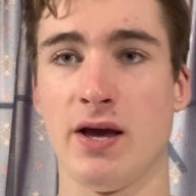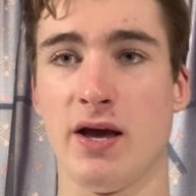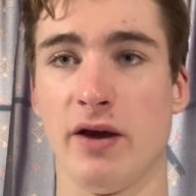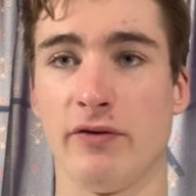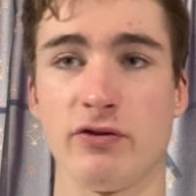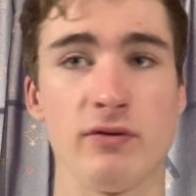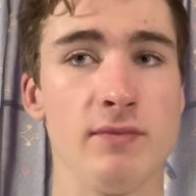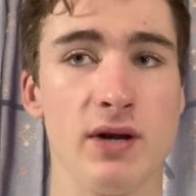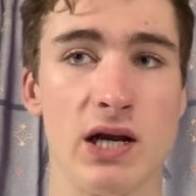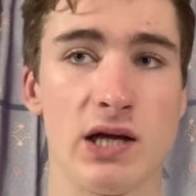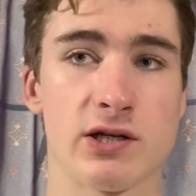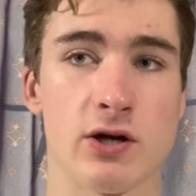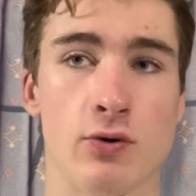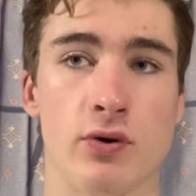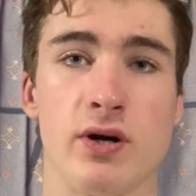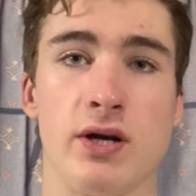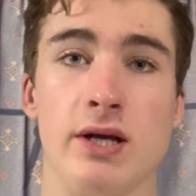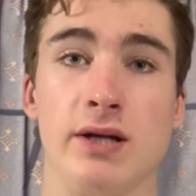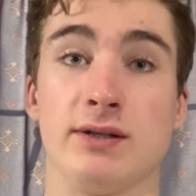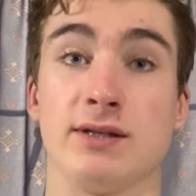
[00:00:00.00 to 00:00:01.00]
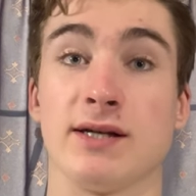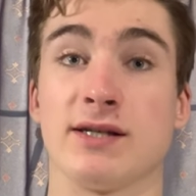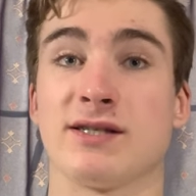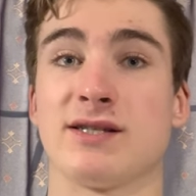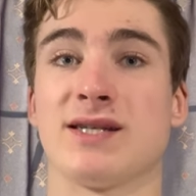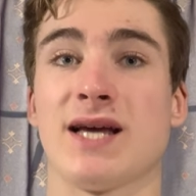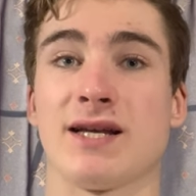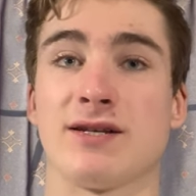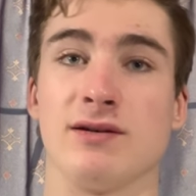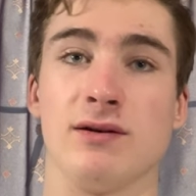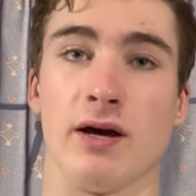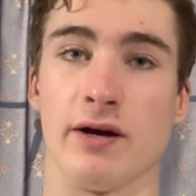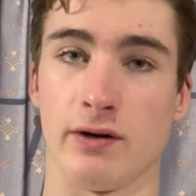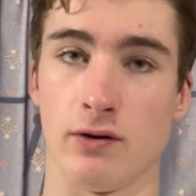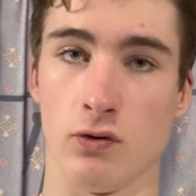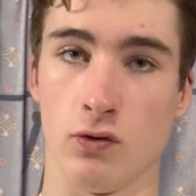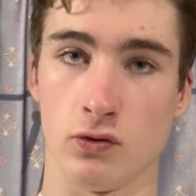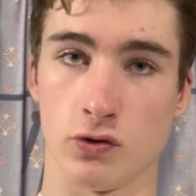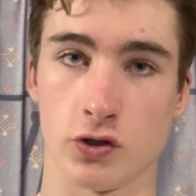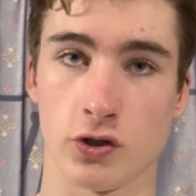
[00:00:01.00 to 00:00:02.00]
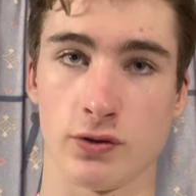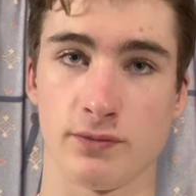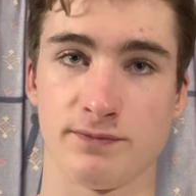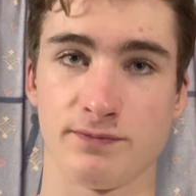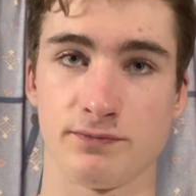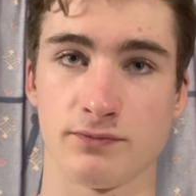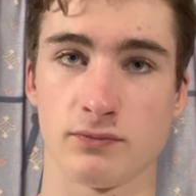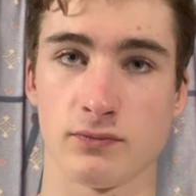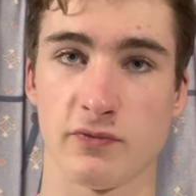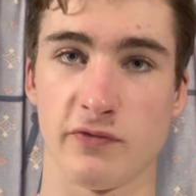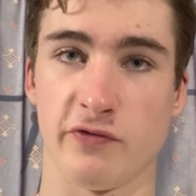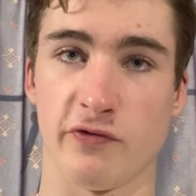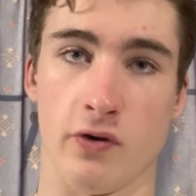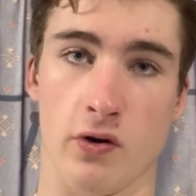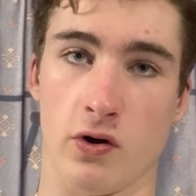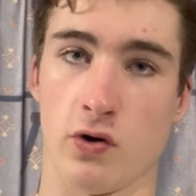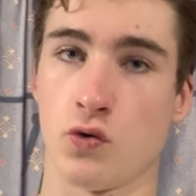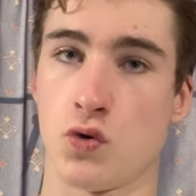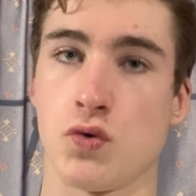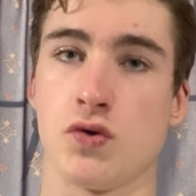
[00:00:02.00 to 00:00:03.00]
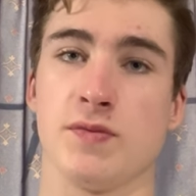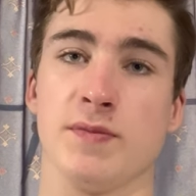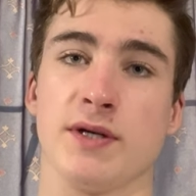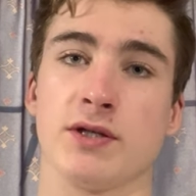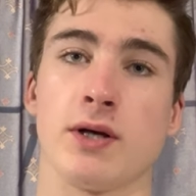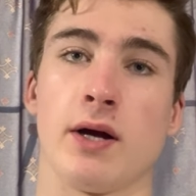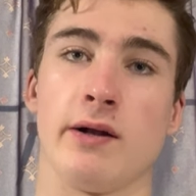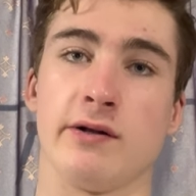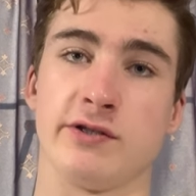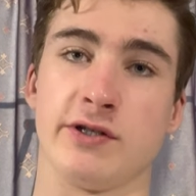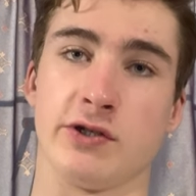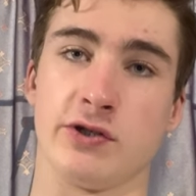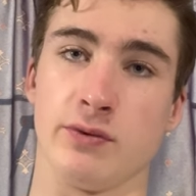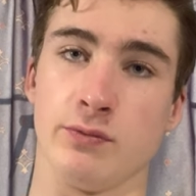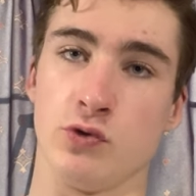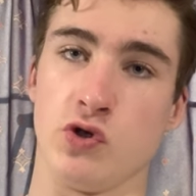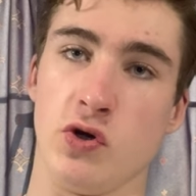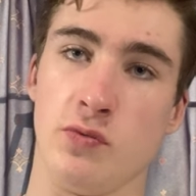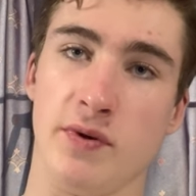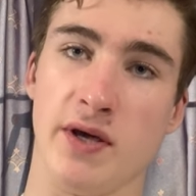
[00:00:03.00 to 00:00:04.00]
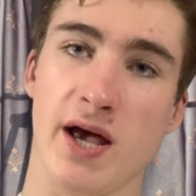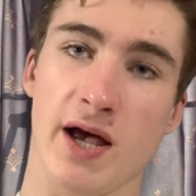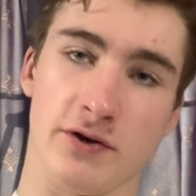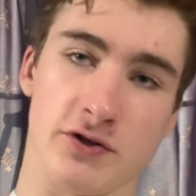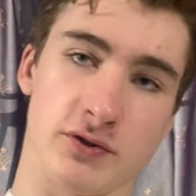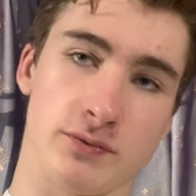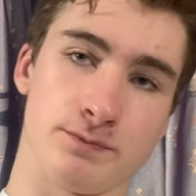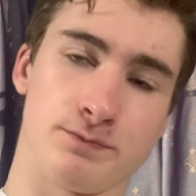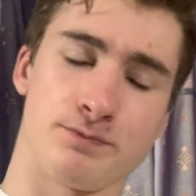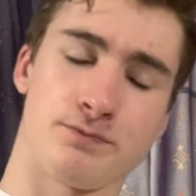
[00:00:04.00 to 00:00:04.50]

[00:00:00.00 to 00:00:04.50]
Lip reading: If the military needs a satellite launch for a cruise missile system GPS,